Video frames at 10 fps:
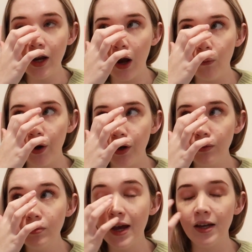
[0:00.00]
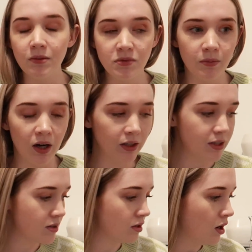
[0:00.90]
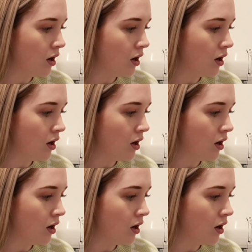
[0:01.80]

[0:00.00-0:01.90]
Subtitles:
I won't take them to markets.